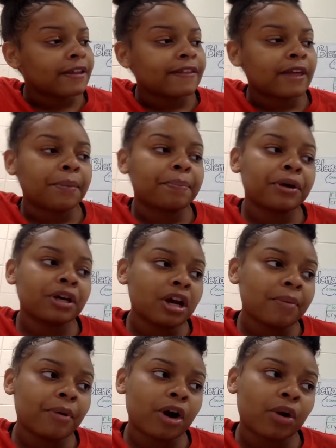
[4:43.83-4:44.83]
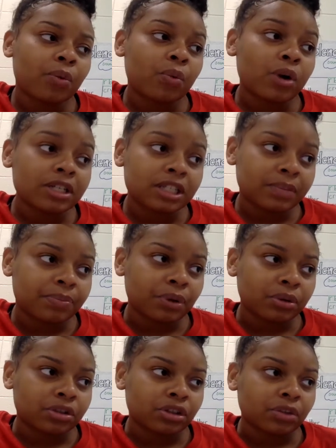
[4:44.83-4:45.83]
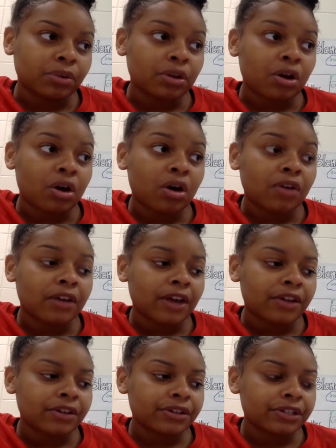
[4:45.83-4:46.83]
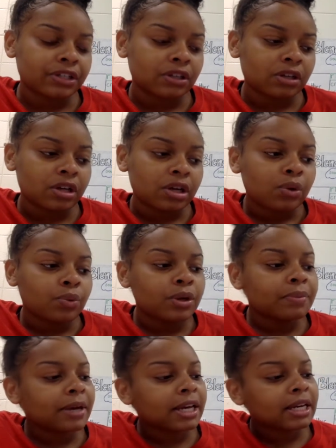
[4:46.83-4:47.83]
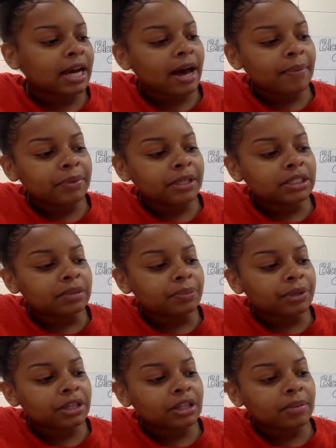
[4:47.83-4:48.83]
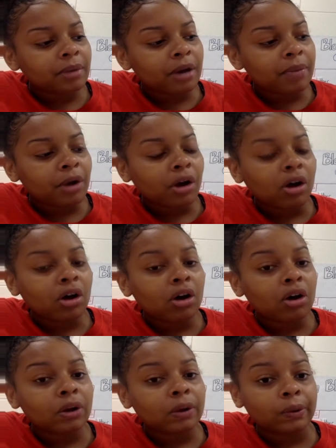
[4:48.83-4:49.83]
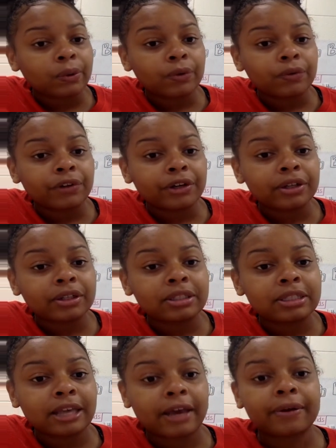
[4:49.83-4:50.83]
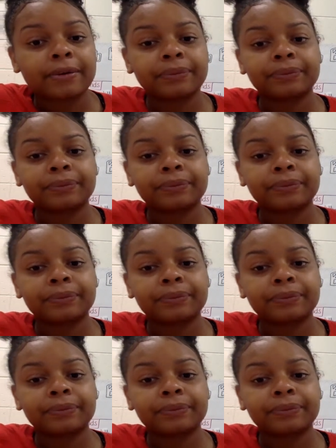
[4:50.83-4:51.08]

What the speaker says: They put up our wanted poster with all the others. We made copies and put them up all over town.